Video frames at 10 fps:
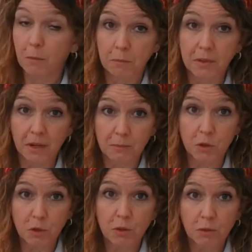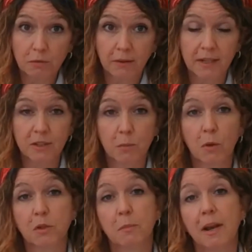"But I'm sure you'll find
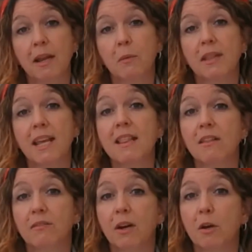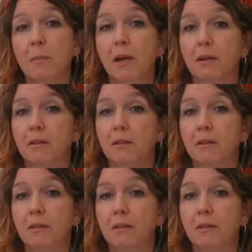someone to play with in the farmyard."